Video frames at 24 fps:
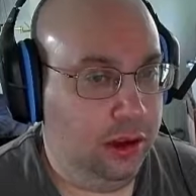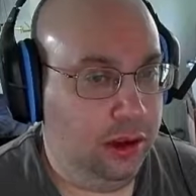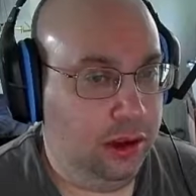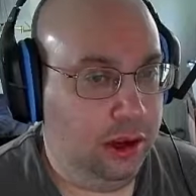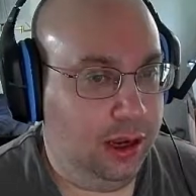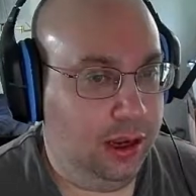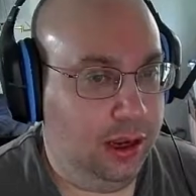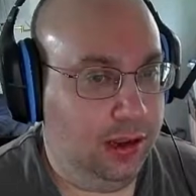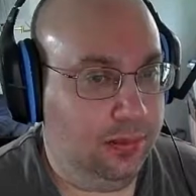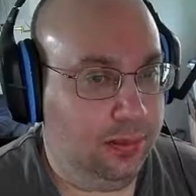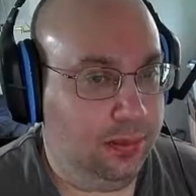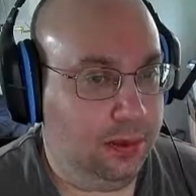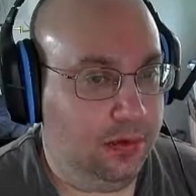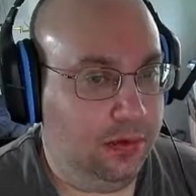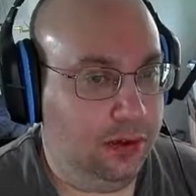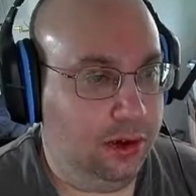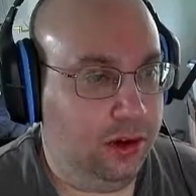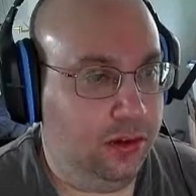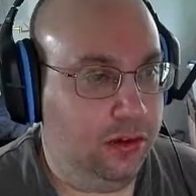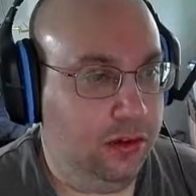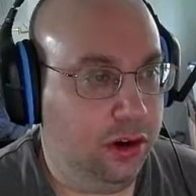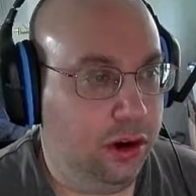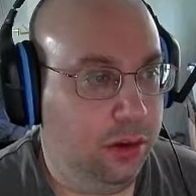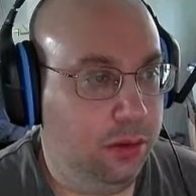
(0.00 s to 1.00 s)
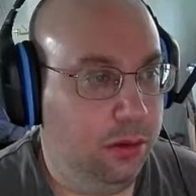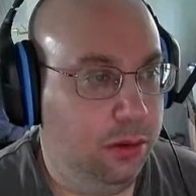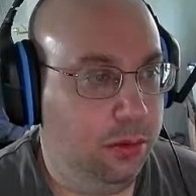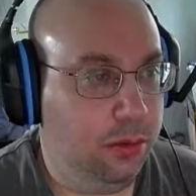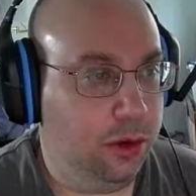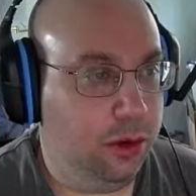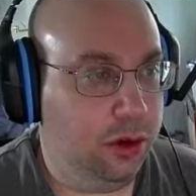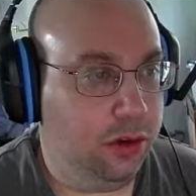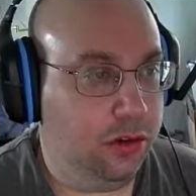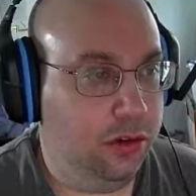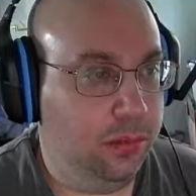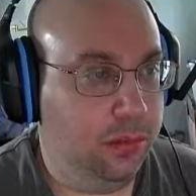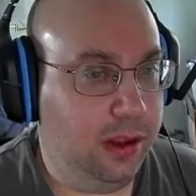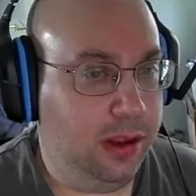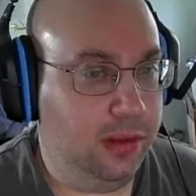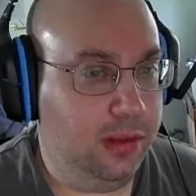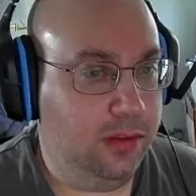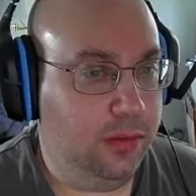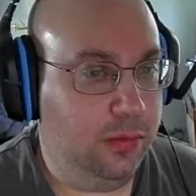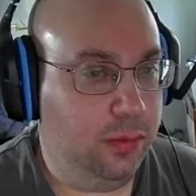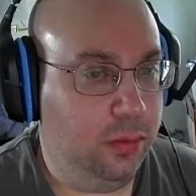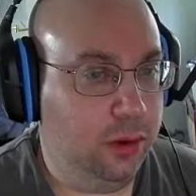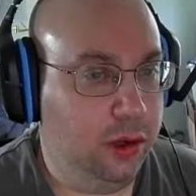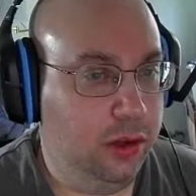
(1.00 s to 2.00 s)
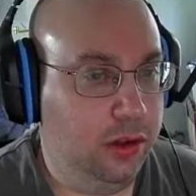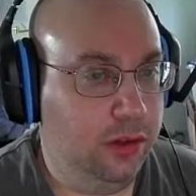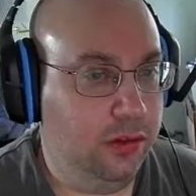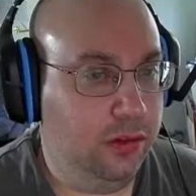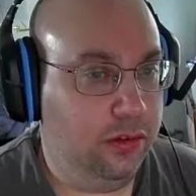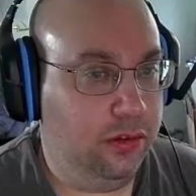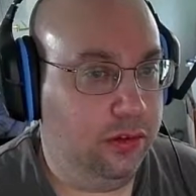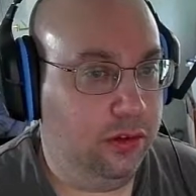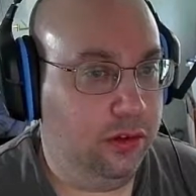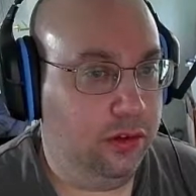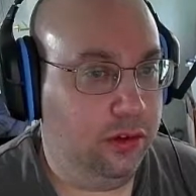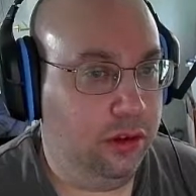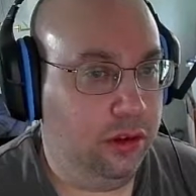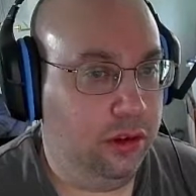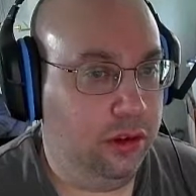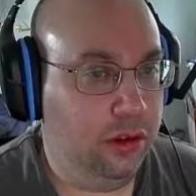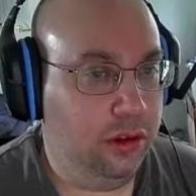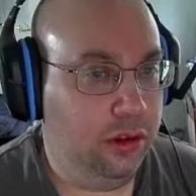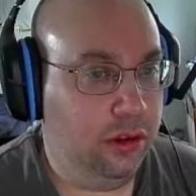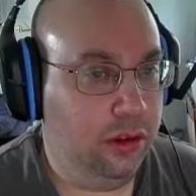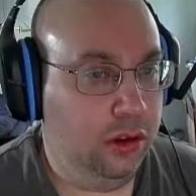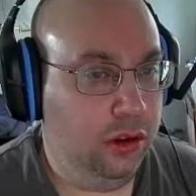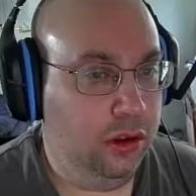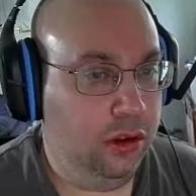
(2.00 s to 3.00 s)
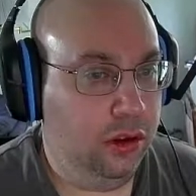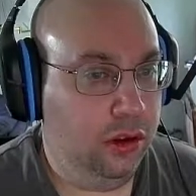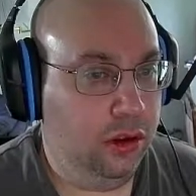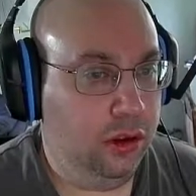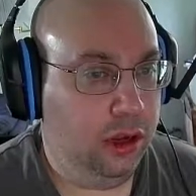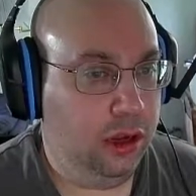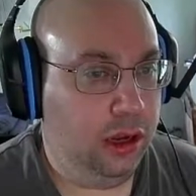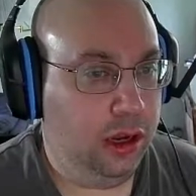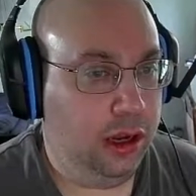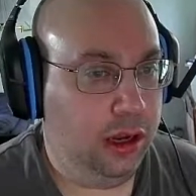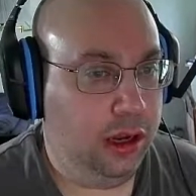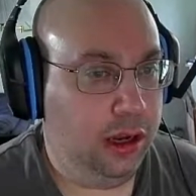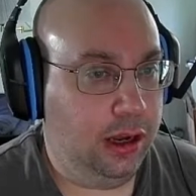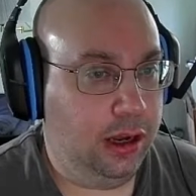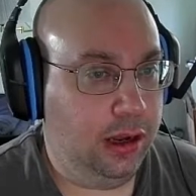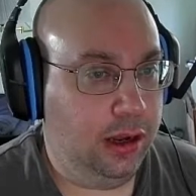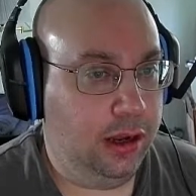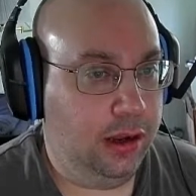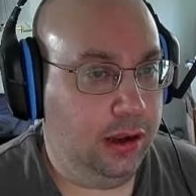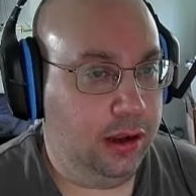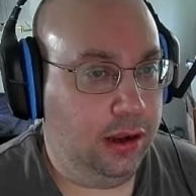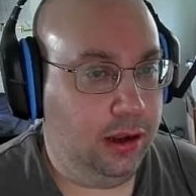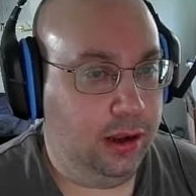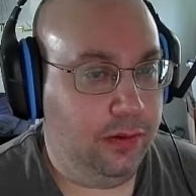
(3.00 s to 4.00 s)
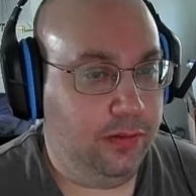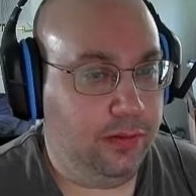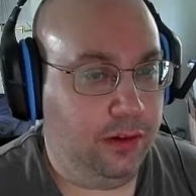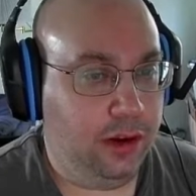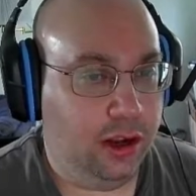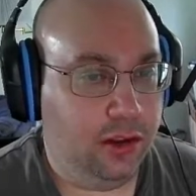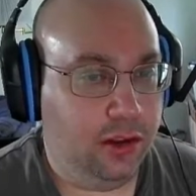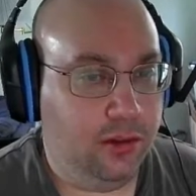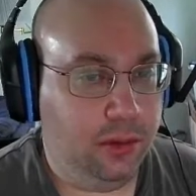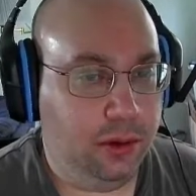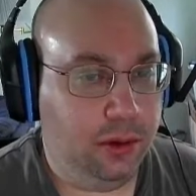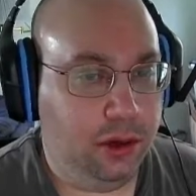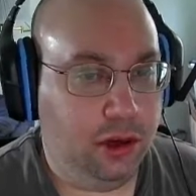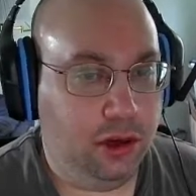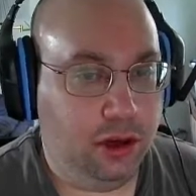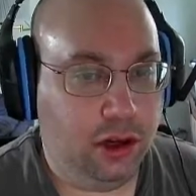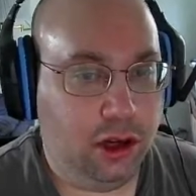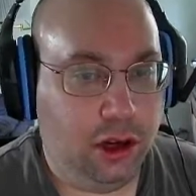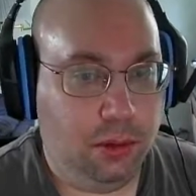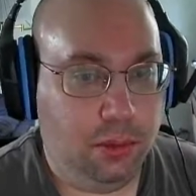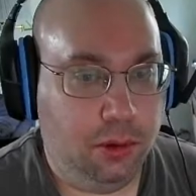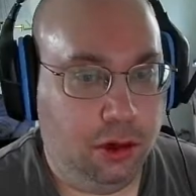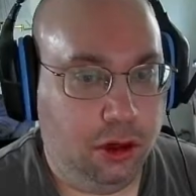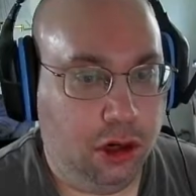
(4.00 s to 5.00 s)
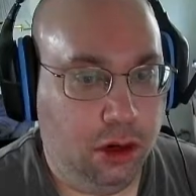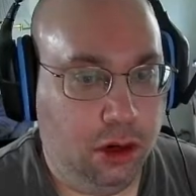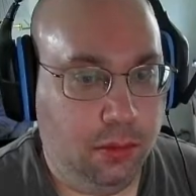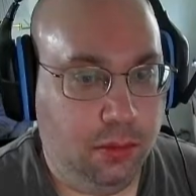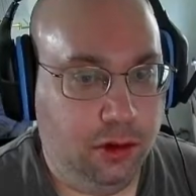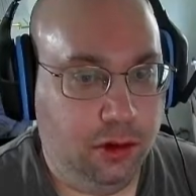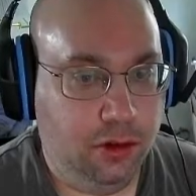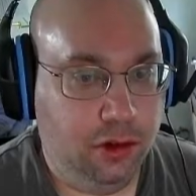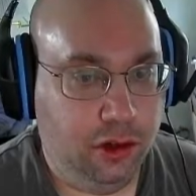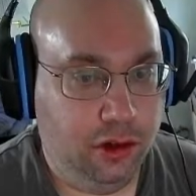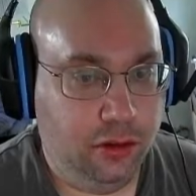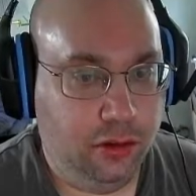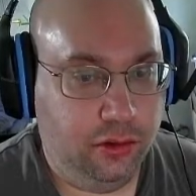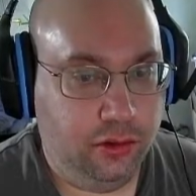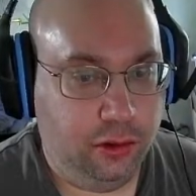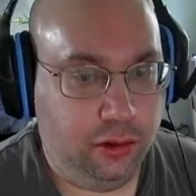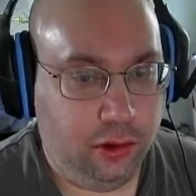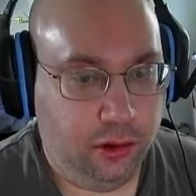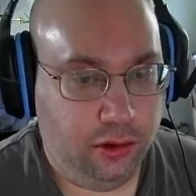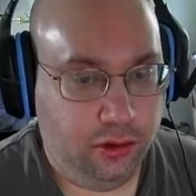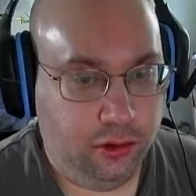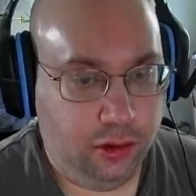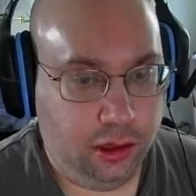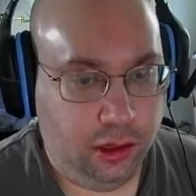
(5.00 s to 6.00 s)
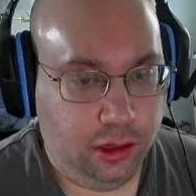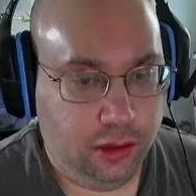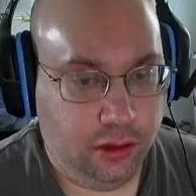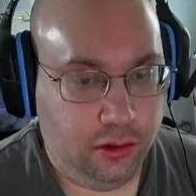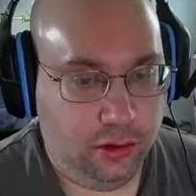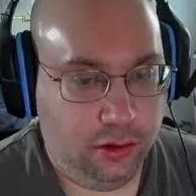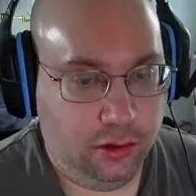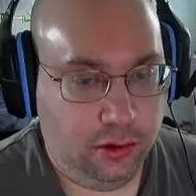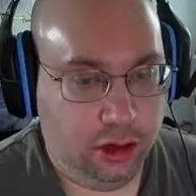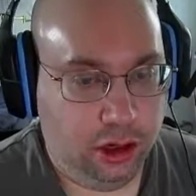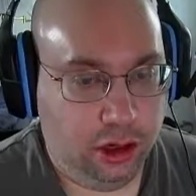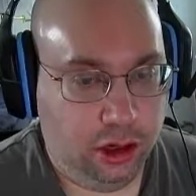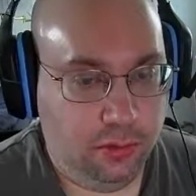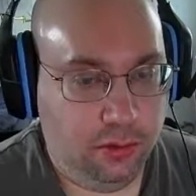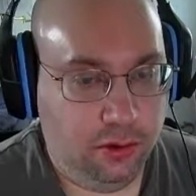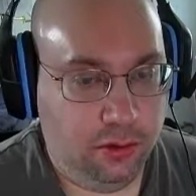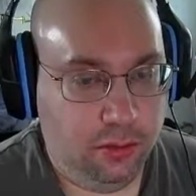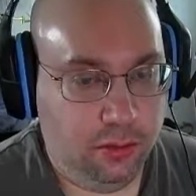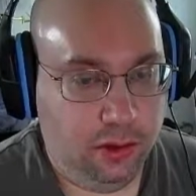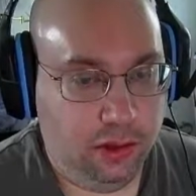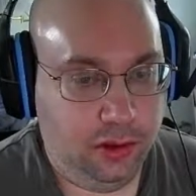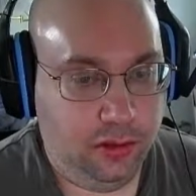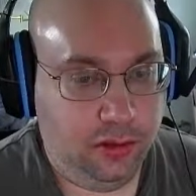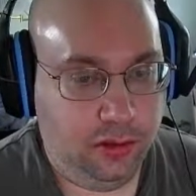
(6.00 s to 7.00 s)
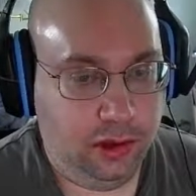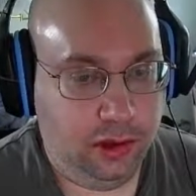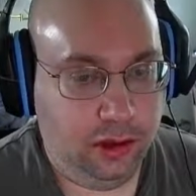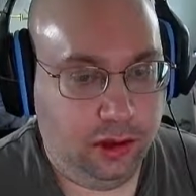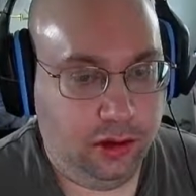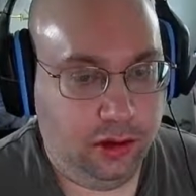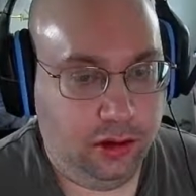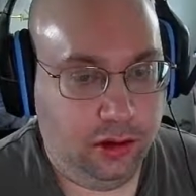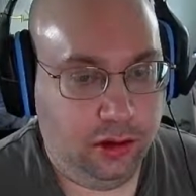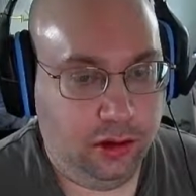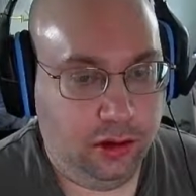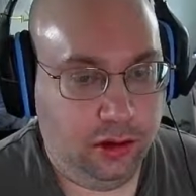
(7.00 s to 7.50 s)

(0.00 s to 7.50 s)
I prefer to start with the more expensive ones. I forgot to put in a couple garbages, so let's get the garbage bins in.